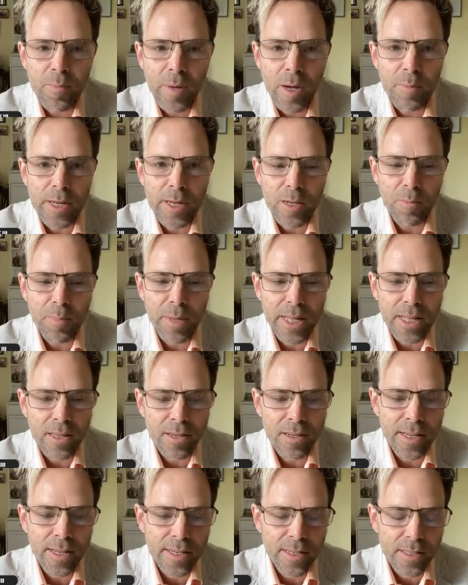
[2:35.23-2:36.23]
public
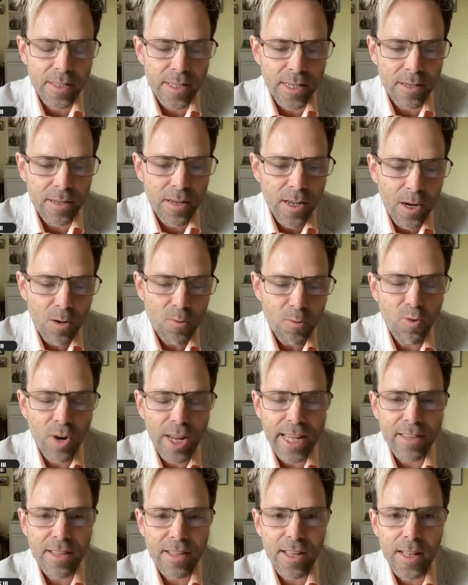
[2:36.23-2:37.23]
opinion and in
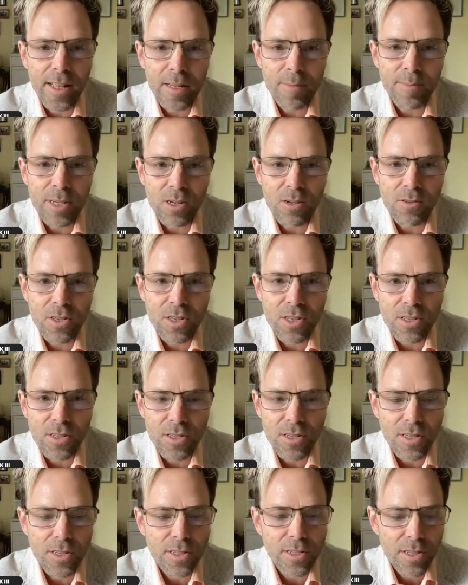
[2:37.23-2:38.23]
raising climate
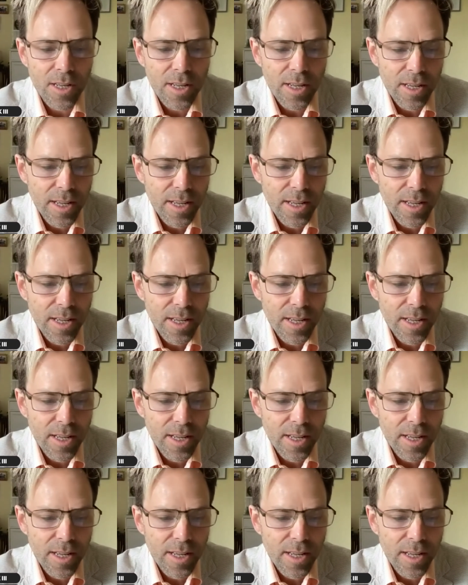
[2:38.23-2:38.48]
consciousness.